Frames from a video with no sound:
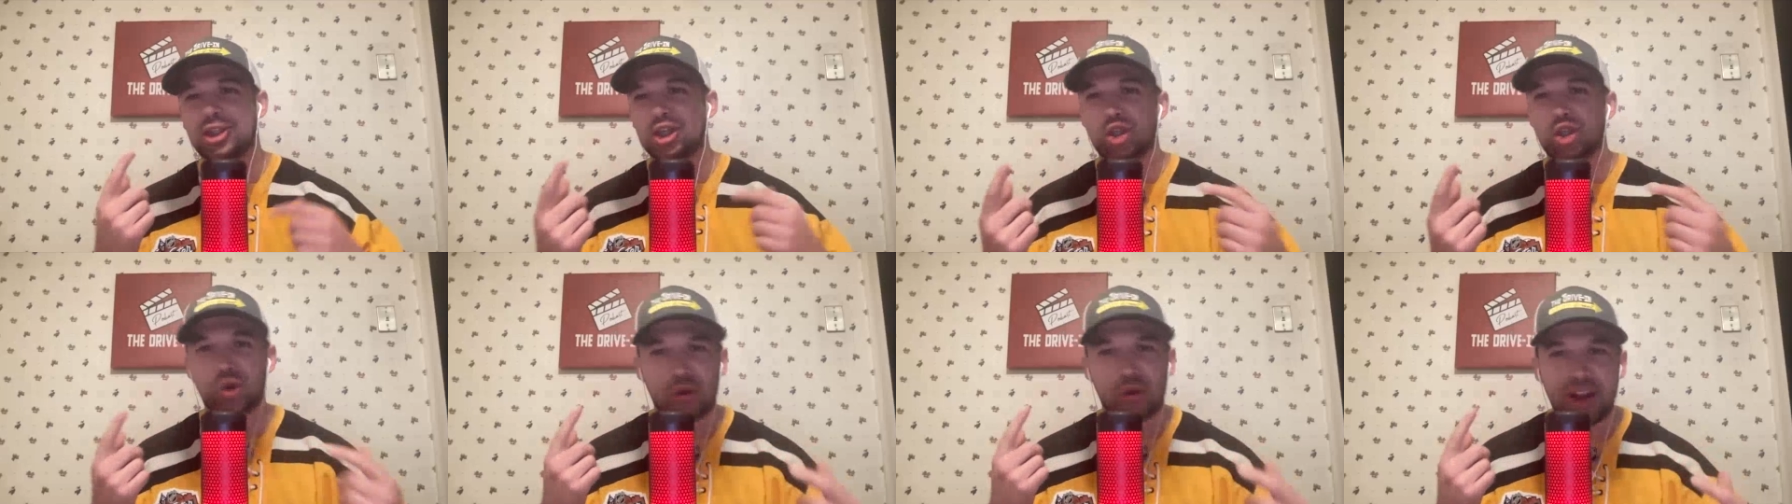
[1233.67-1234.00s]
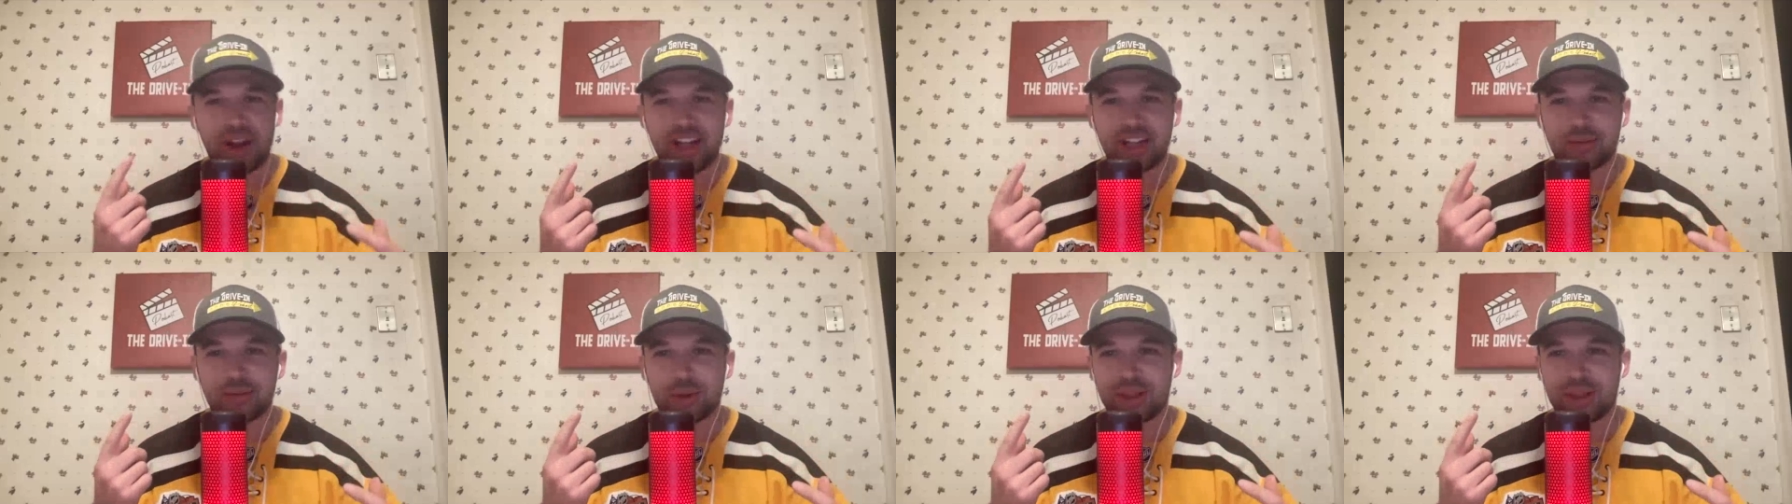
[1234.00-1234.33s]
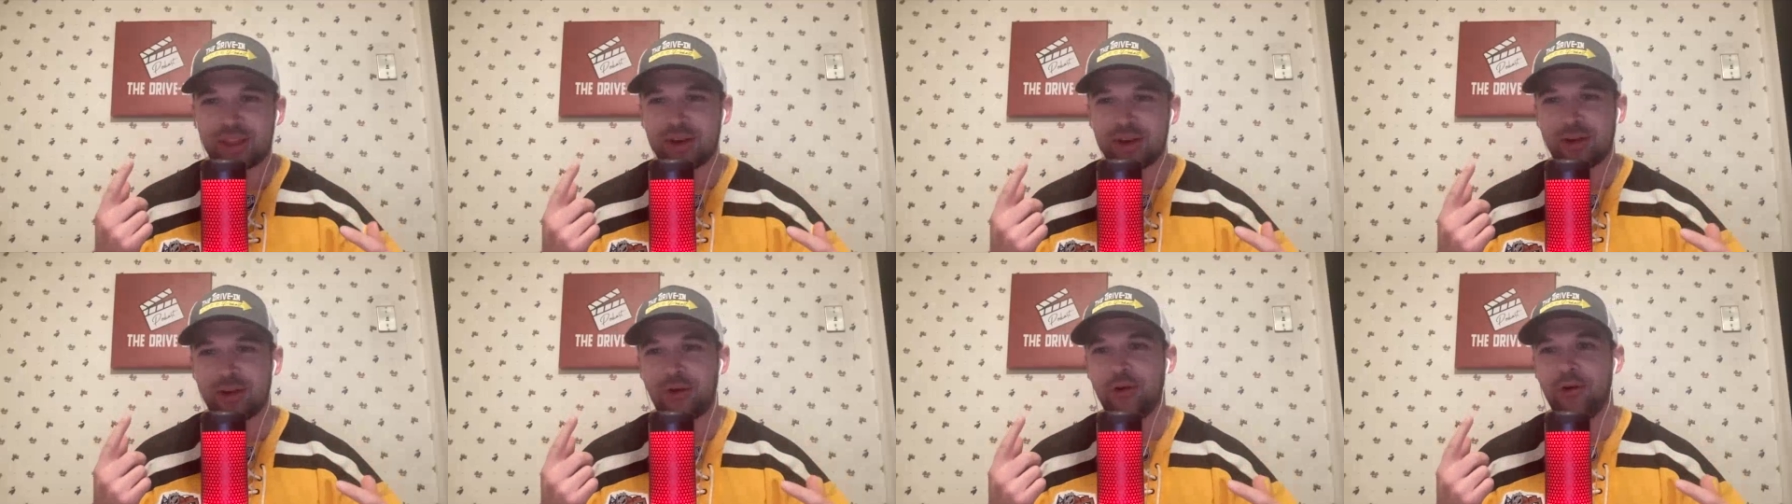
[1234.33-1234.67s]
she trades with
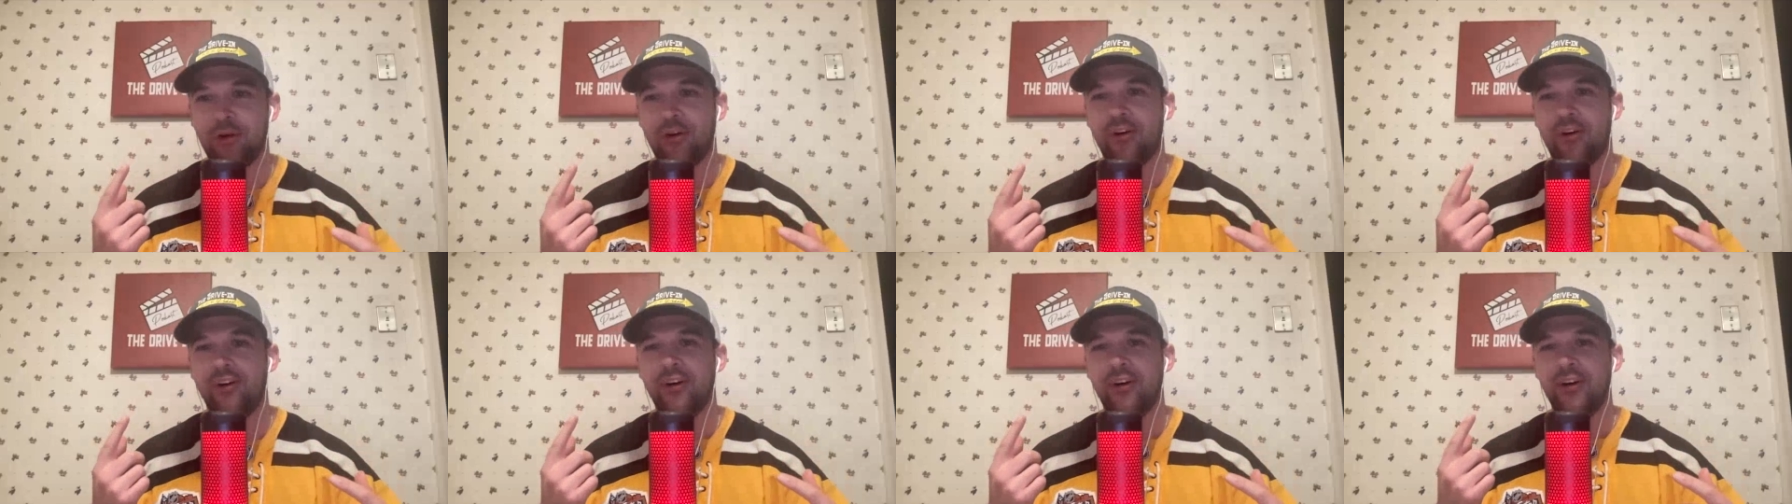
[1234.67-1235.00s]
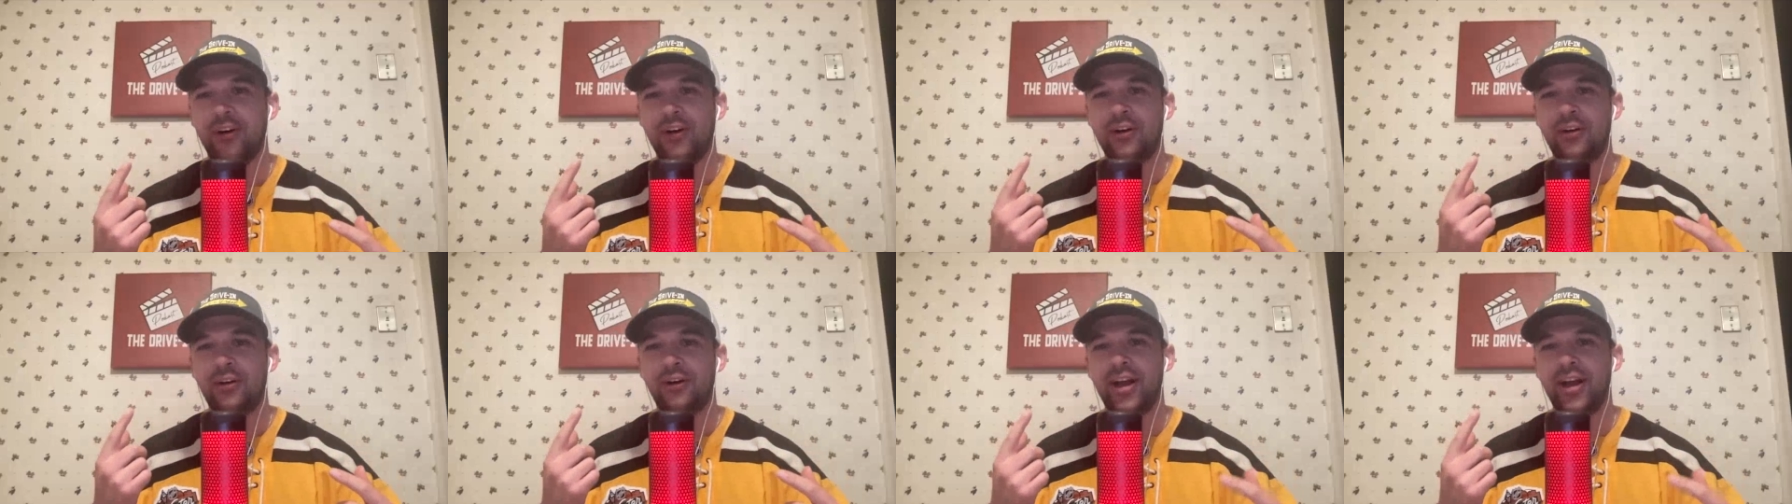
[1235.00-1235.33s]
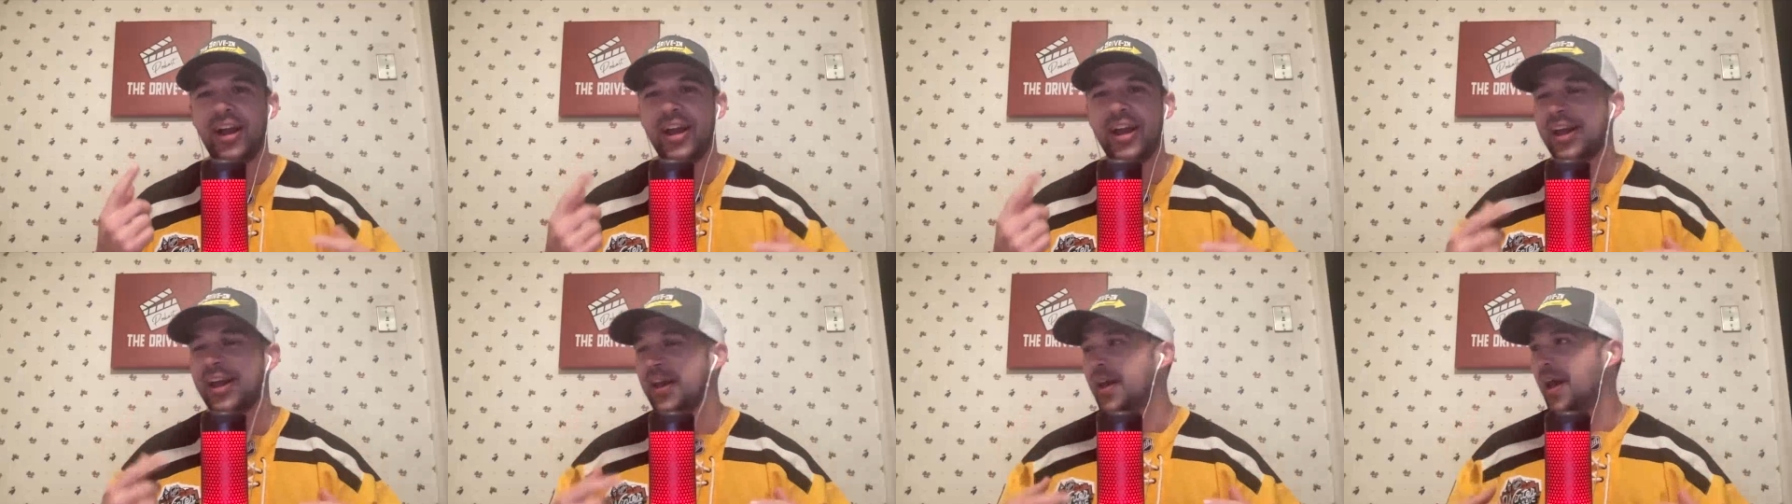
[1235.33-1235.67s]
the ghoul,
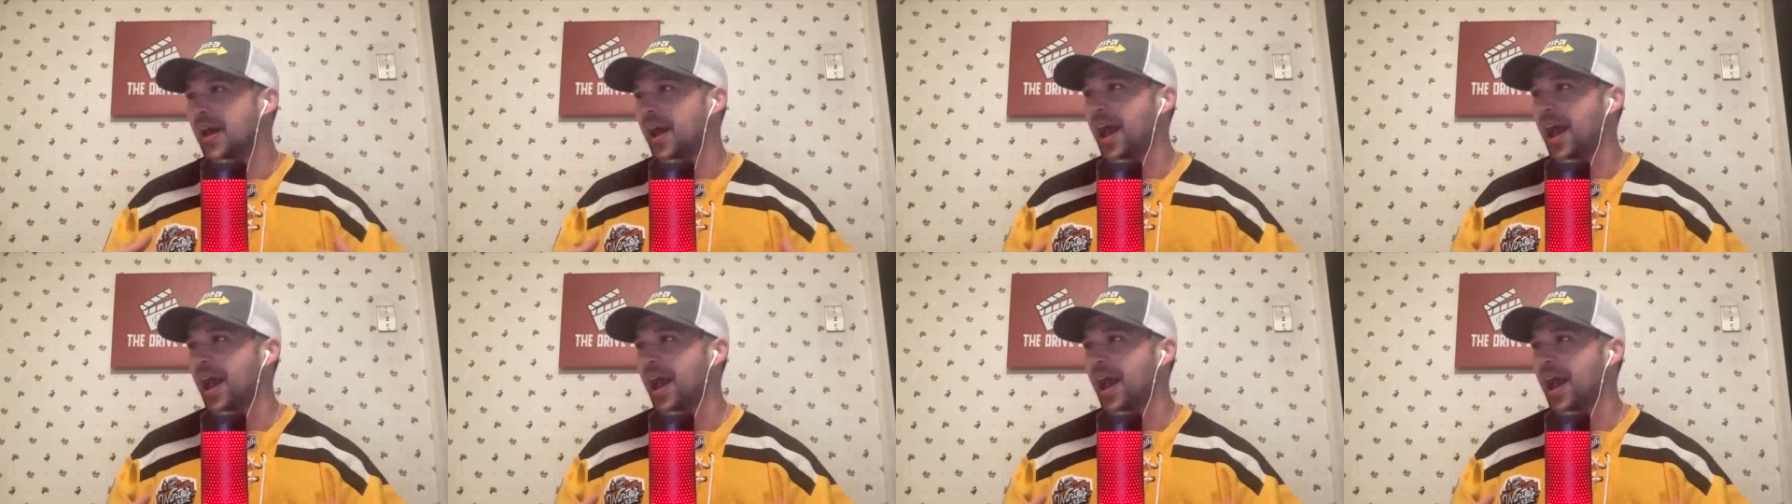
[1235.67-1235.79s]
right?